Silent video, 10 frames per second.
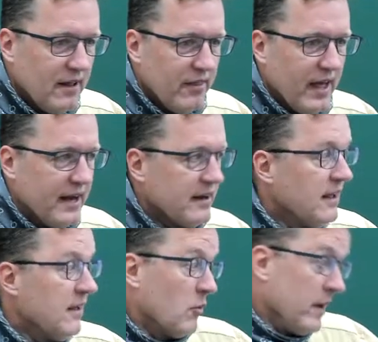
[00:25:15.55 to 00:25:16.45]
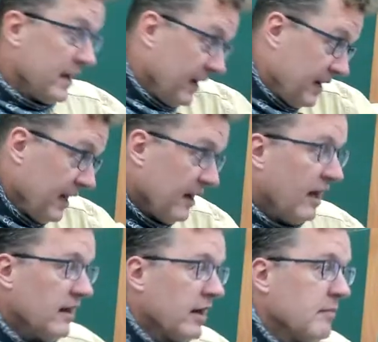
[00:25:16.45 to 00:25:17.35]
that we can get
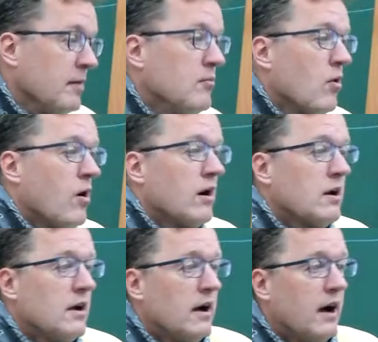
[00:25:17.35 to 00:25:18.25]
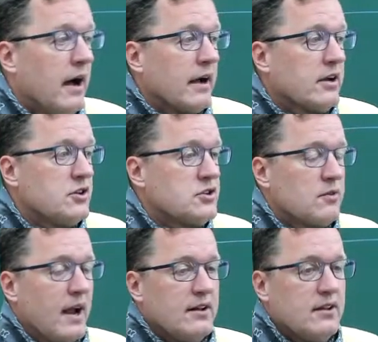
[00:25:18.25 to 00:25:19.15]
a little bit more uh,
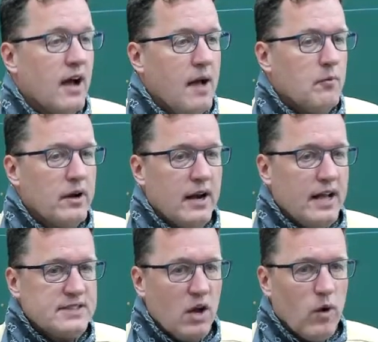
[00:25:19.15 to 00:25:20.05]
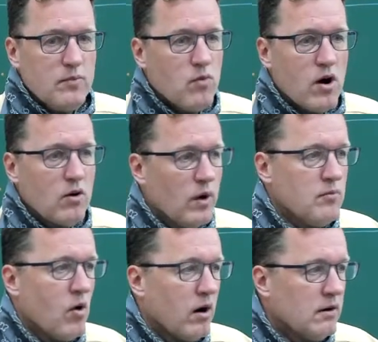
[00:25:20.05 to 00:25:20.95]
constrained time. What did I say? One more?
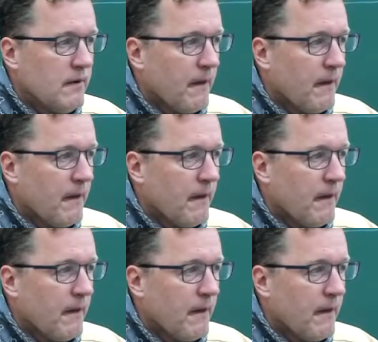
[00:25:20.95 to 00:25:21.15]
One more.